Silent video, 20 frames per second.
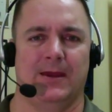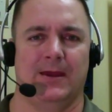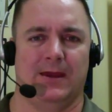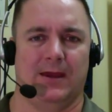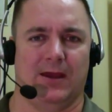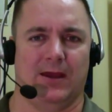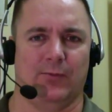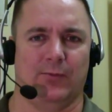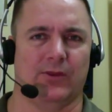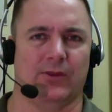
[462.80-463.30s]

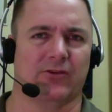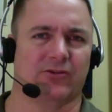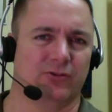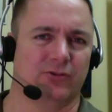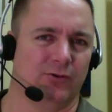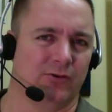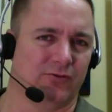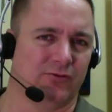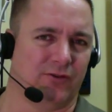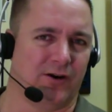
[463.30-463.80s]
And when the
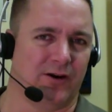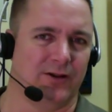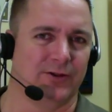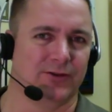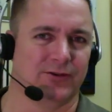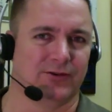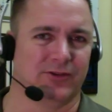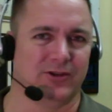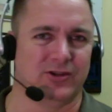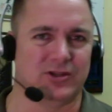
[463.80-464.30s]
student
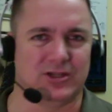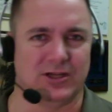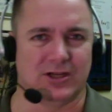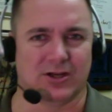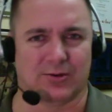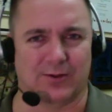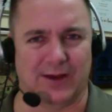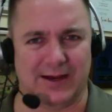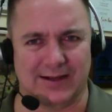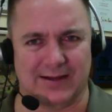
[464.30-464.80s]
follows the qi
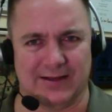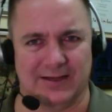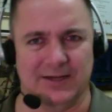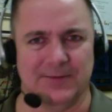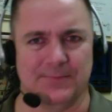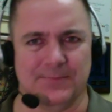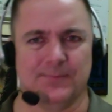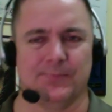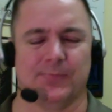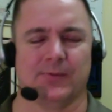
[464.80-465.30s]
correctly,